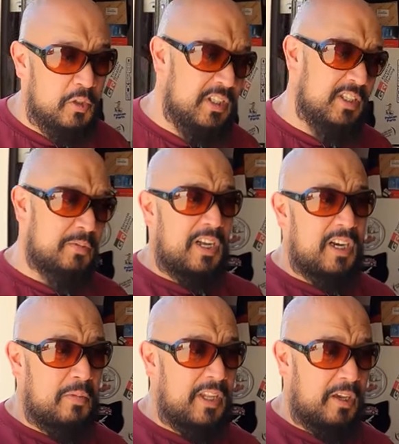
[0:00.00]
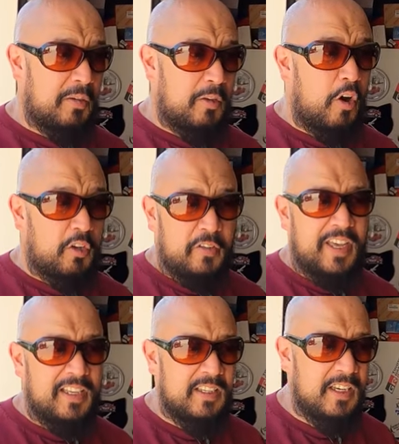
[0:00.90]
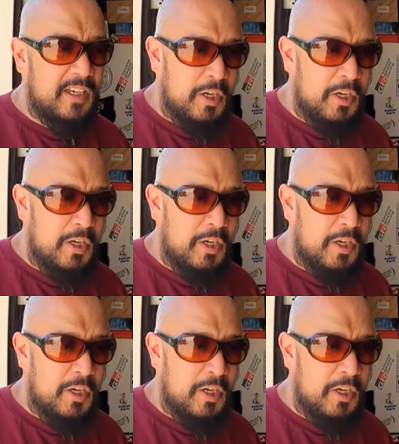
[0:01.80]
so this is kind of like all of that.